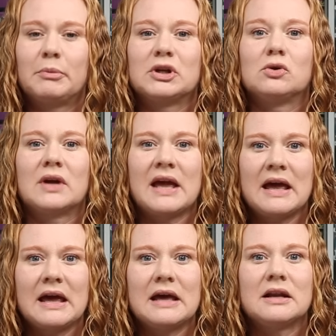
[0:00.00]
but you
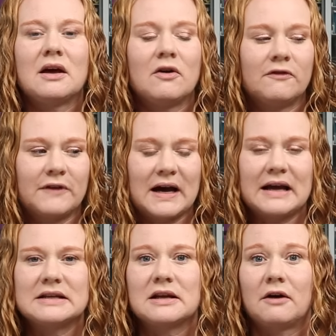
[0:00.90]
can
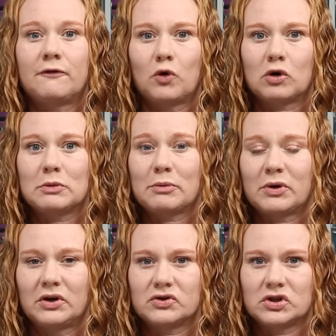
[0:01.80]
find affordable
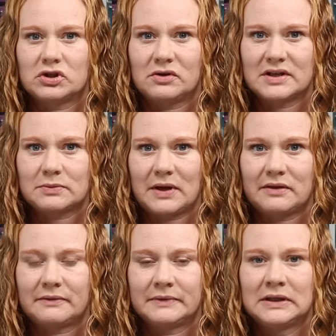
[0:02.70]
printers to do this
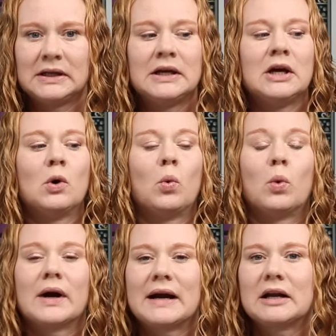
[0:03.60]
with.
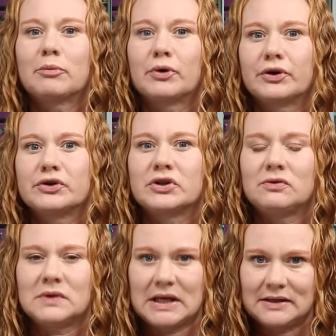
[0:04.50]
What kind of printer do
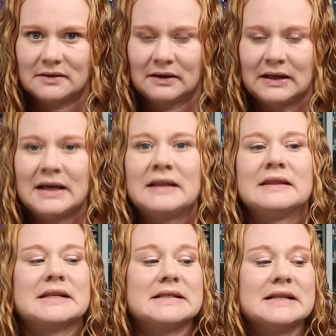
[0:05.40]
you need?
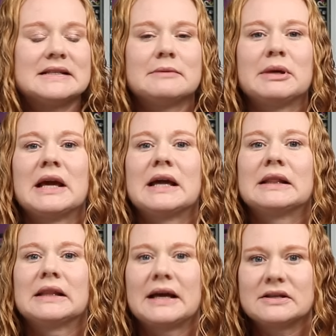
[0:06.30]
This needs to be
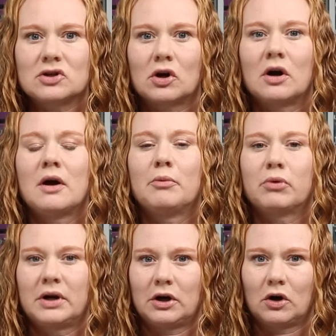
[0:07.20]
a laser
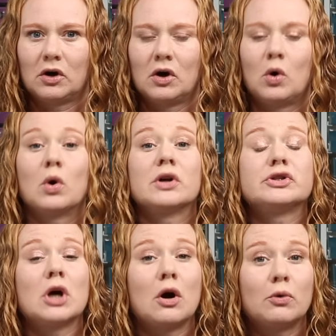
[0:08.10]
printer or a
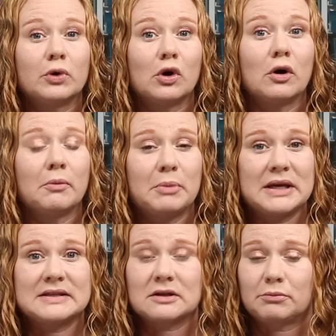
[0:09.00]
toner
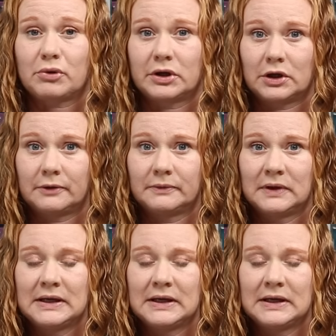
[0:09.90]
based printer.